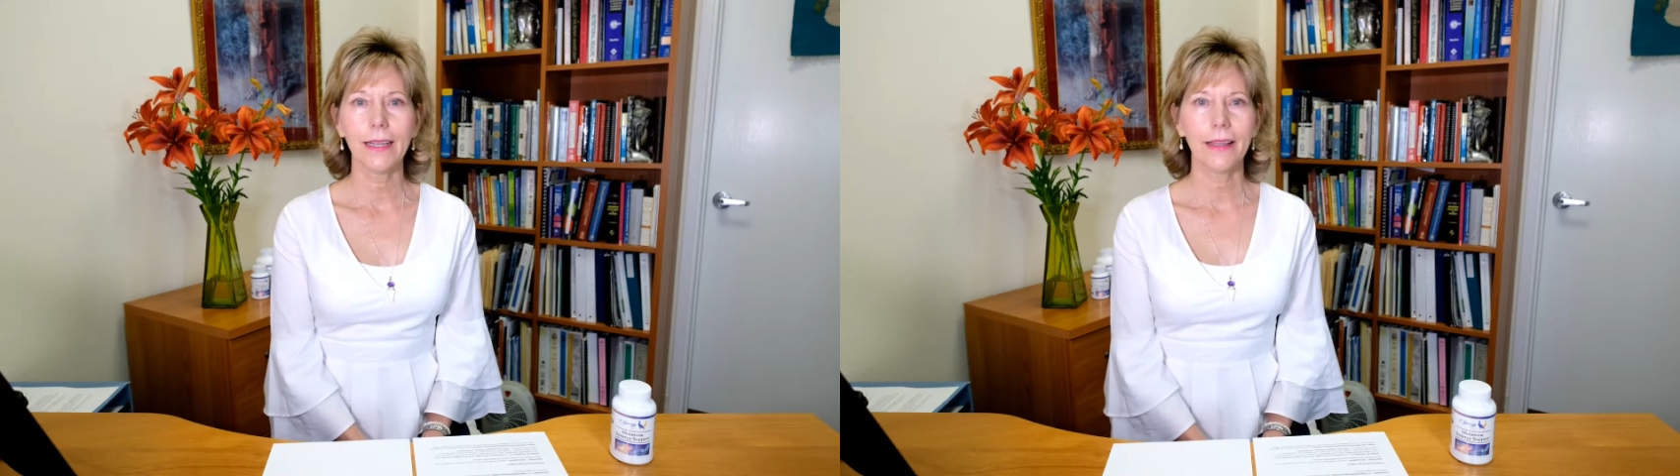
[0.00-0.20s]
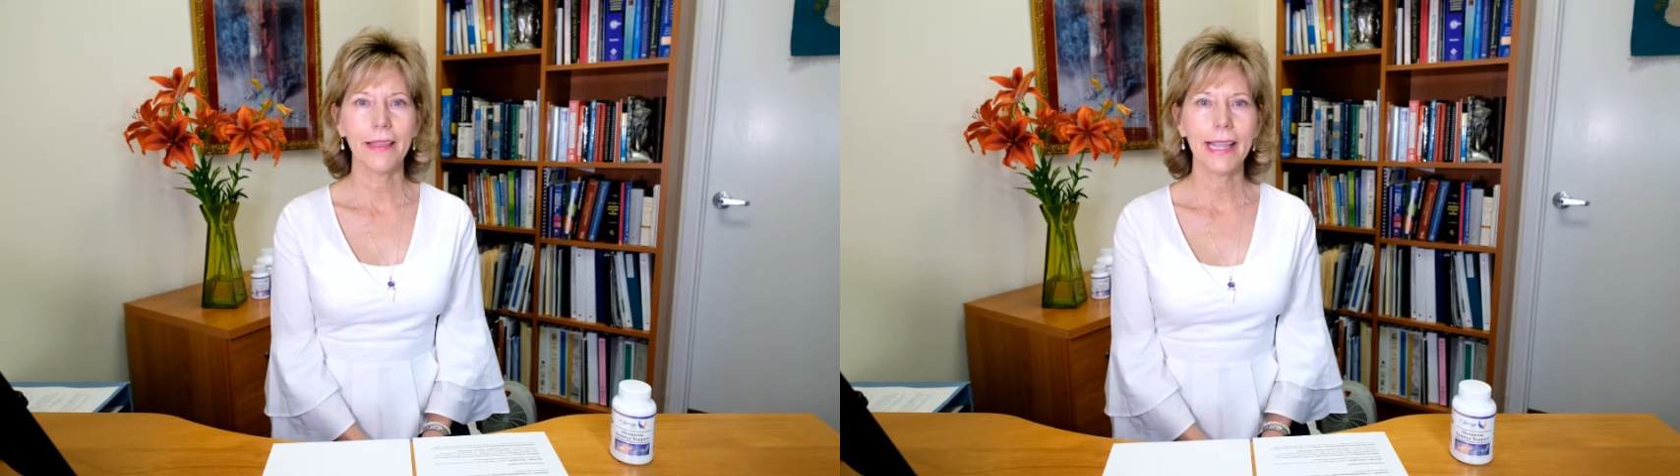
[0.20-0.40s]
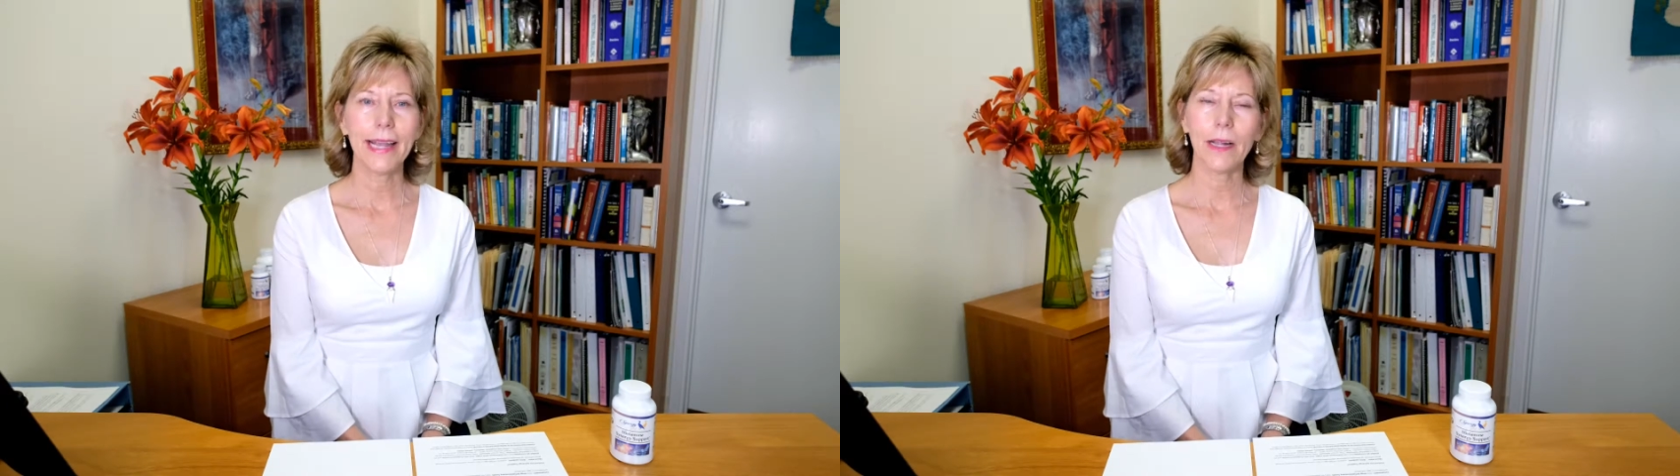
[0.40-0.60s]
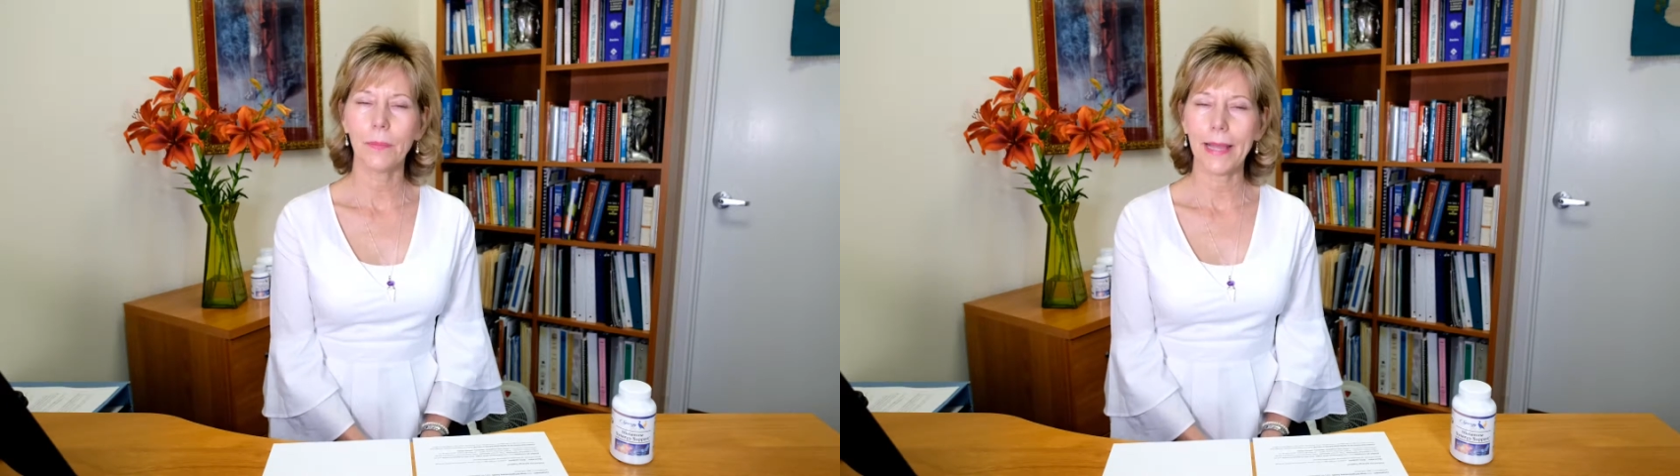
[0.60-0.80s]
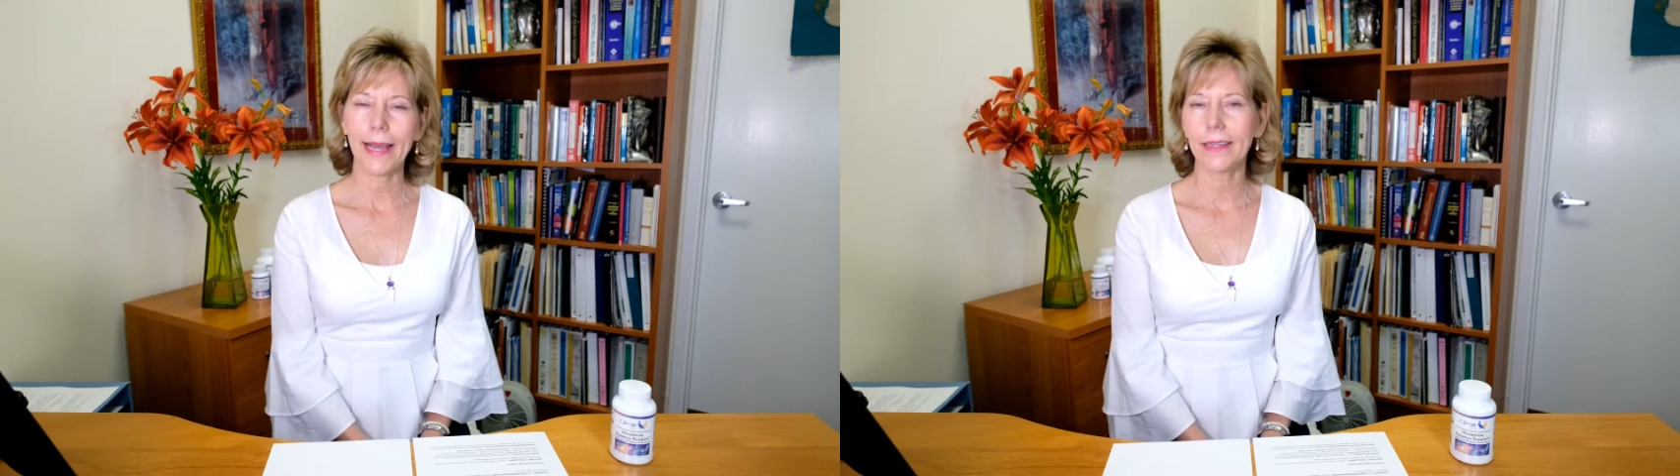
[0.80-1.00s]
They help
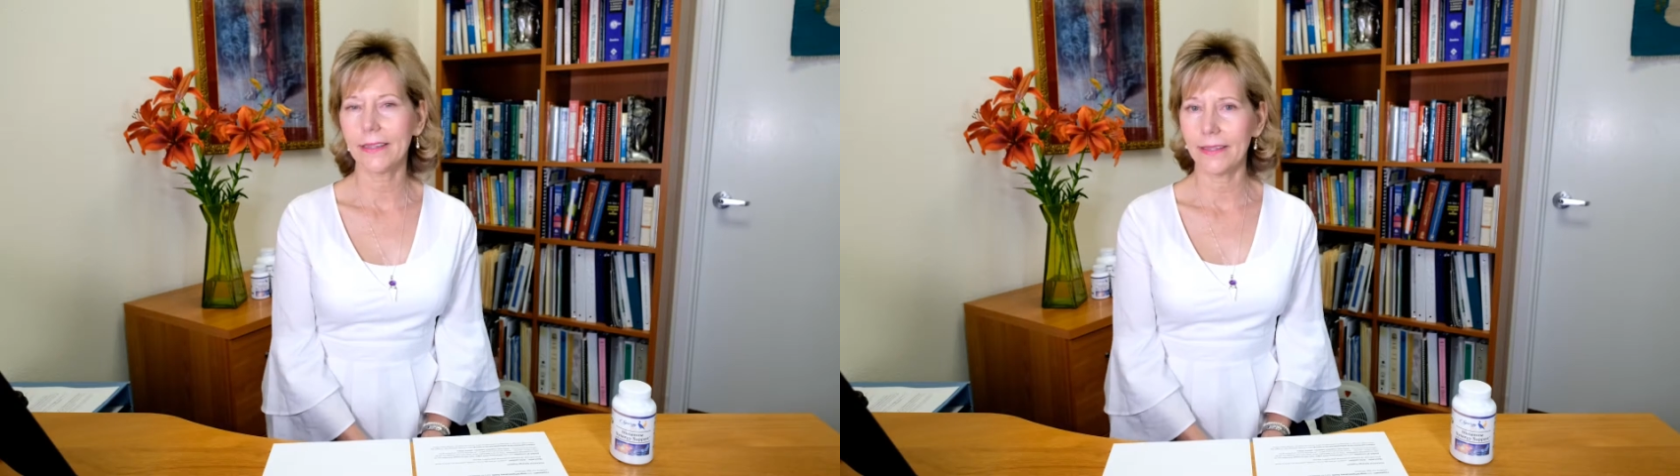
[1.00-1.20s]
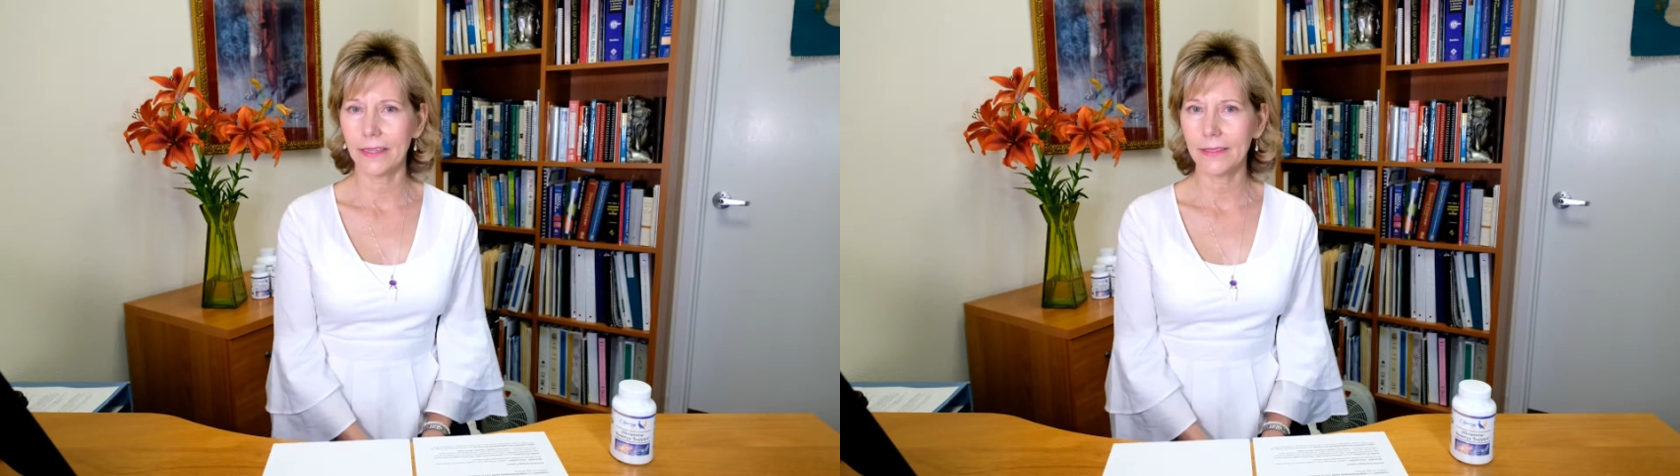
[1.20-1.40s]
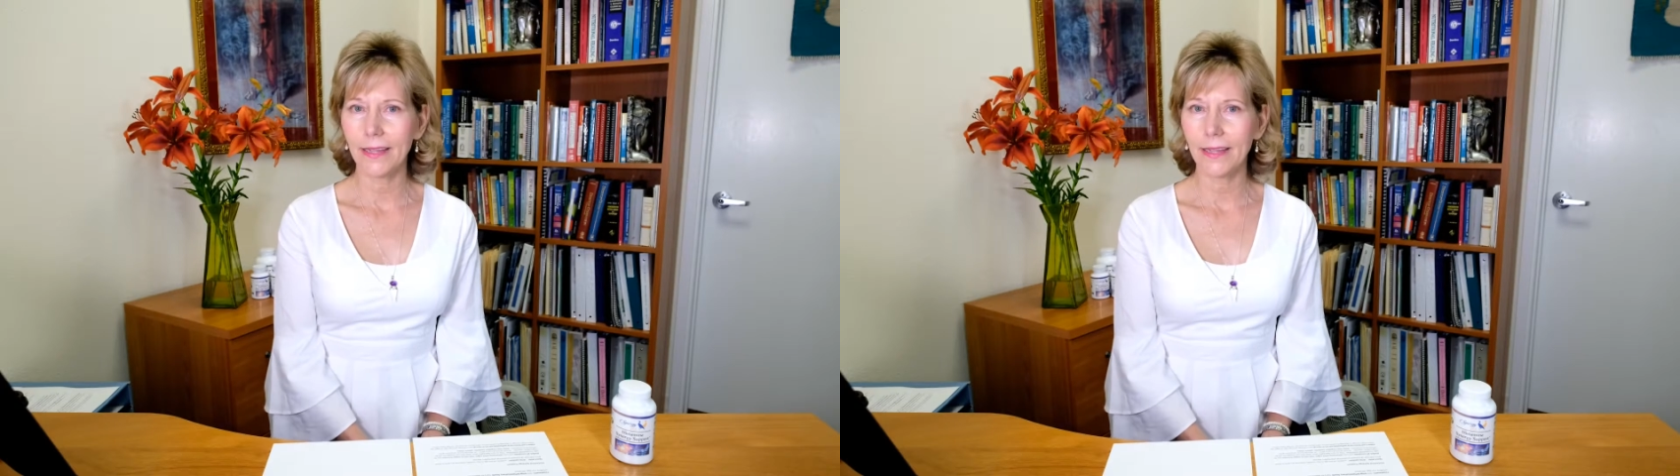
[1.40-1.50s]
at the